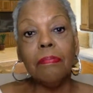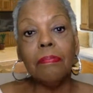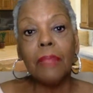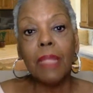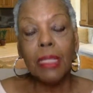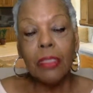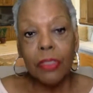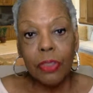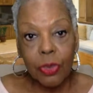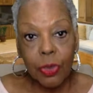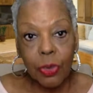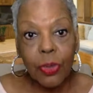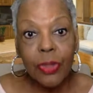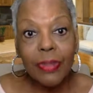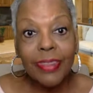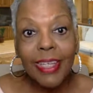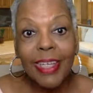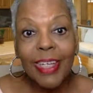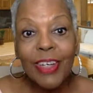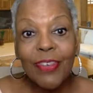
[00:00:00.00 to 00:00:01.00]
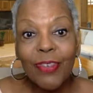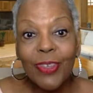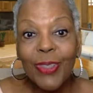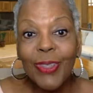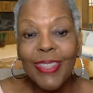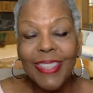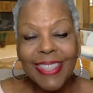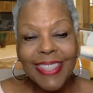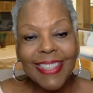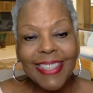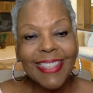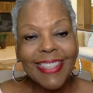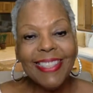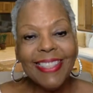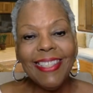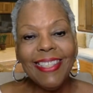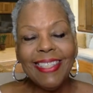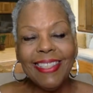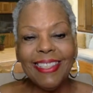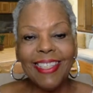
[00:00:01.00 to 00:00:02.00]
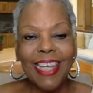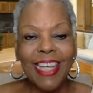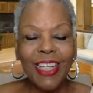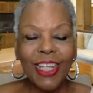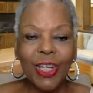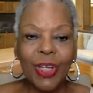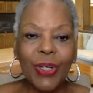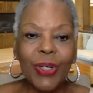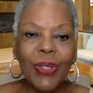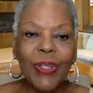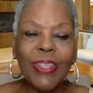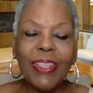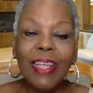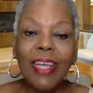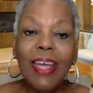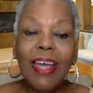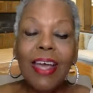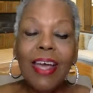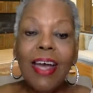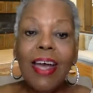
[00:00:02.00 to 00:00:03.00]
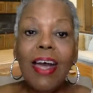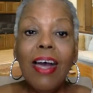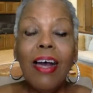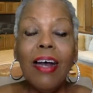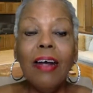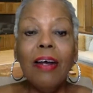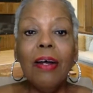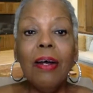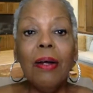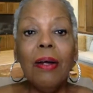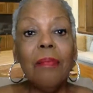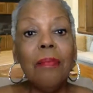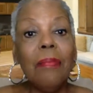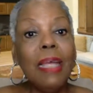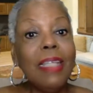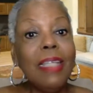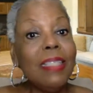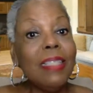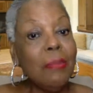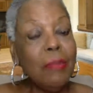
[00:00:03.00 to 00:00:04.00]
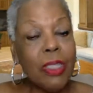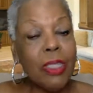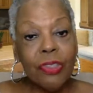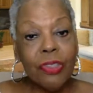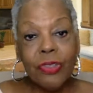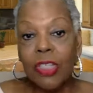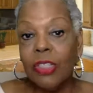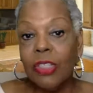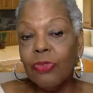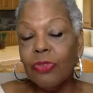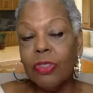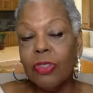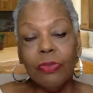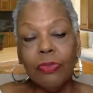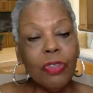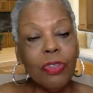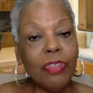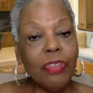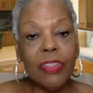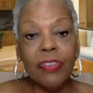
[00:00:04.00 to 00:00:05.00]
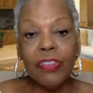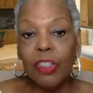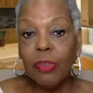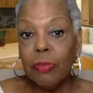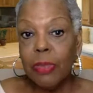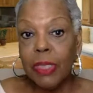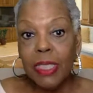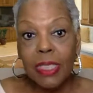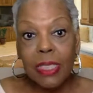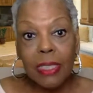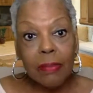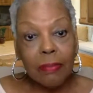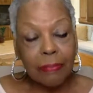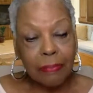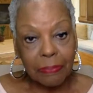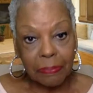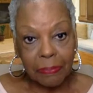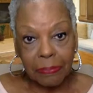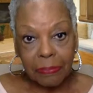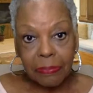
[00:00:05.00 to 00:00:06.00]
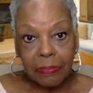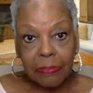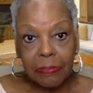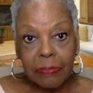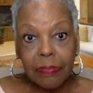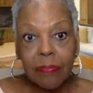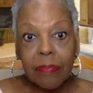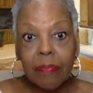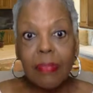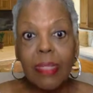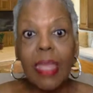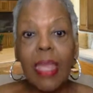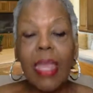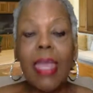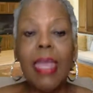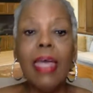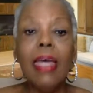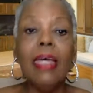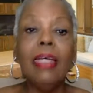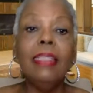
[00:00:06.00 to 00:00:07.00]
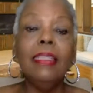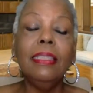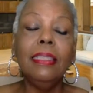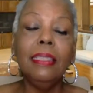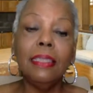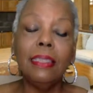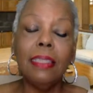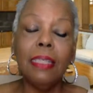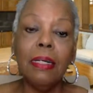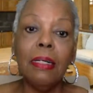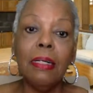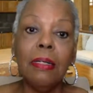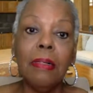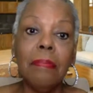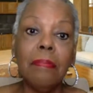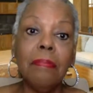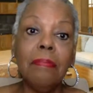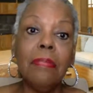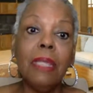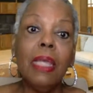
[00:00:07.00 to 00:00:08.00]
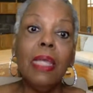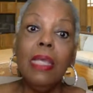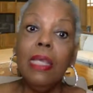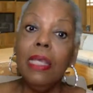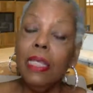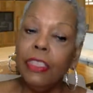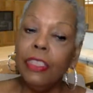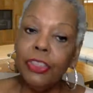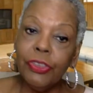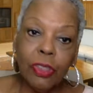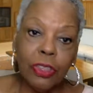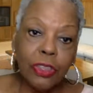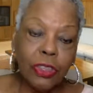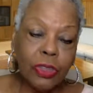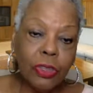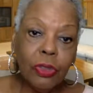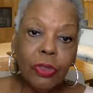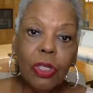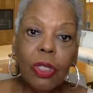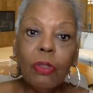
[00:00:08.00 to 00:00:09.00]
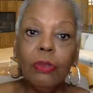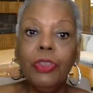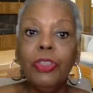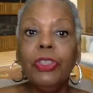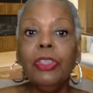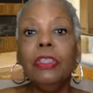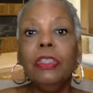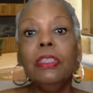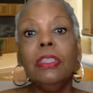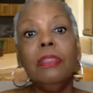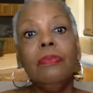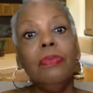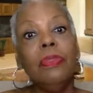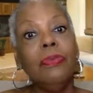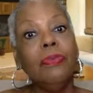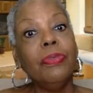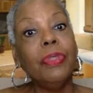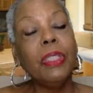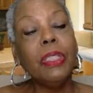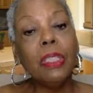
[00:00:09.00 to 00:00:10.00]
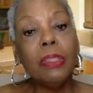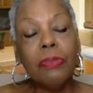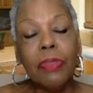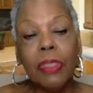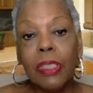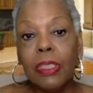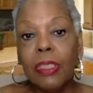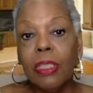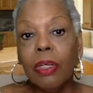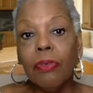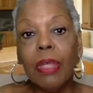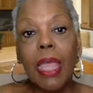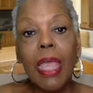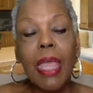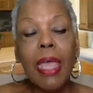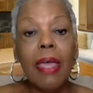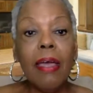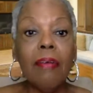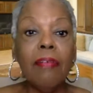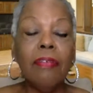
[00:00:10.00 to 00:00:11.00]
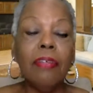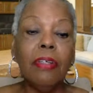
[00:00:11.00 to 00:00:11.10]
stored there for you to see and learn. As administrators, we're very, very busy as instructional coaches, and we really, really don't have